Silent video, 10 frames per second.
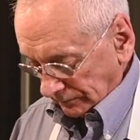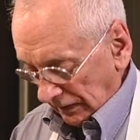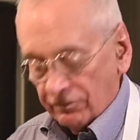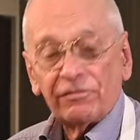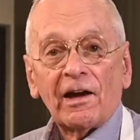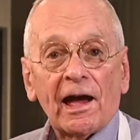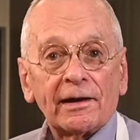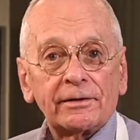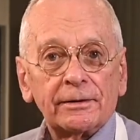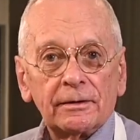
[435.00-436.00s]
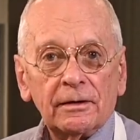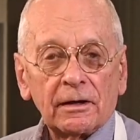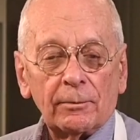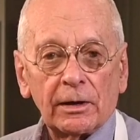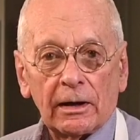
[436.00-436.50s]
fat
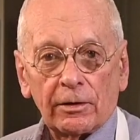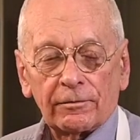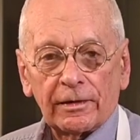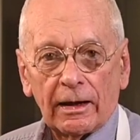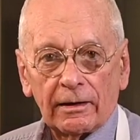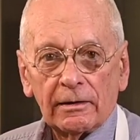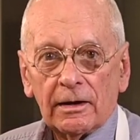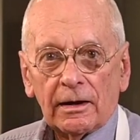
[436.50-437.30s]
coming out of that,